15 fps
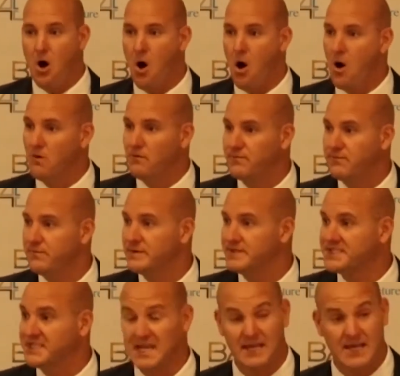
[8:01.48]
of
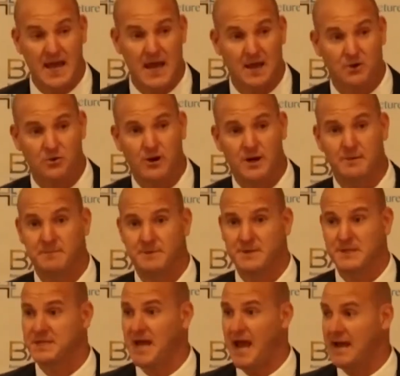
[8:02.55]
skincare
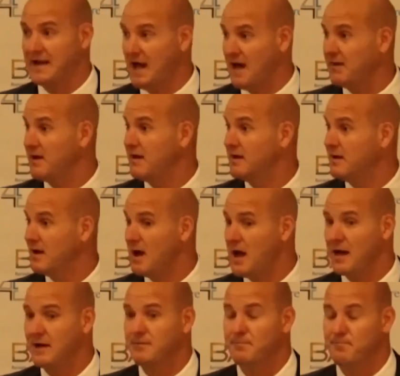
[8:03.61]
creams and other
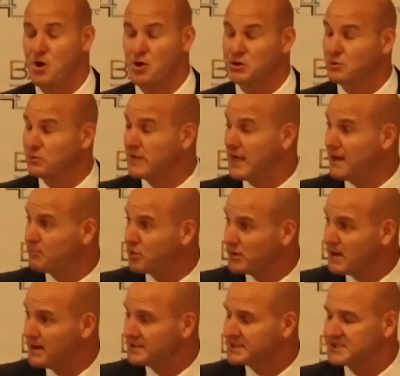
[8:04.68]
personal care
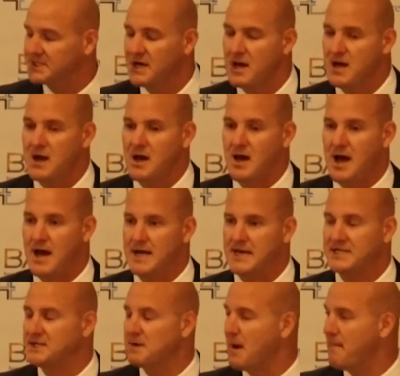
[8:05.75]
products.
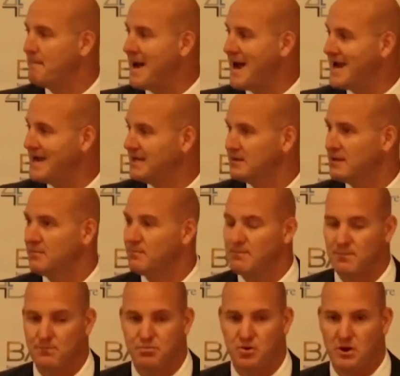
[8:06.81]
Its main
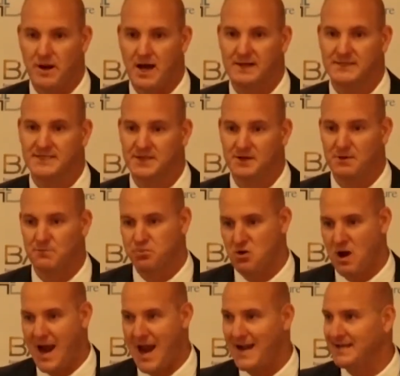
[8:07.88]
product
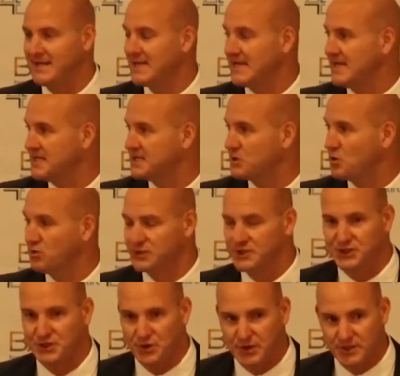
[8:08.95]
brand is called
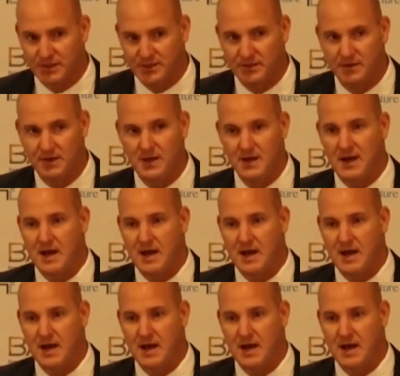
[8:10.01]
Sukin,